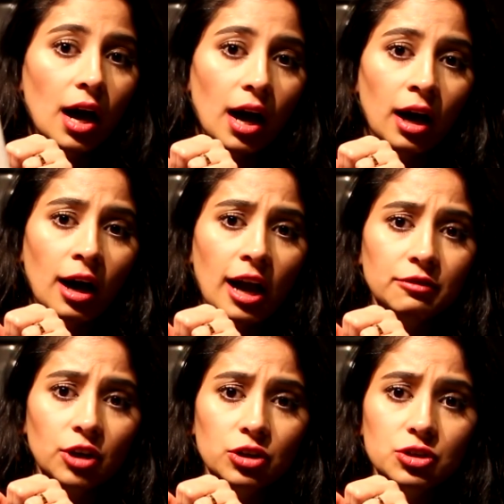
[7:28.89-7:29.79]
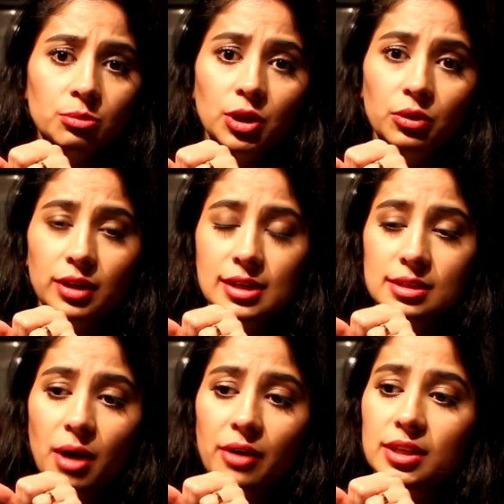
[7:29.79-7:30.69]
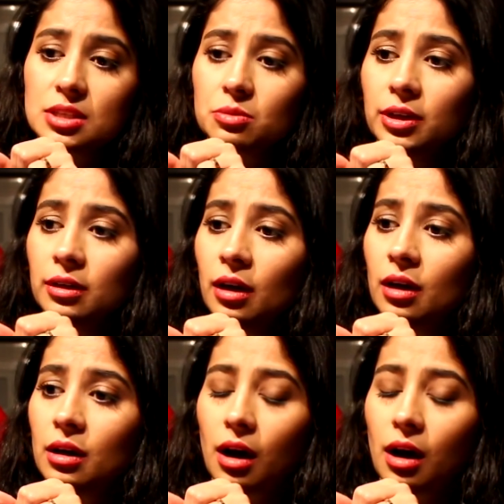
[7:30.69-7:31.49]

I have heard so many good things about this one.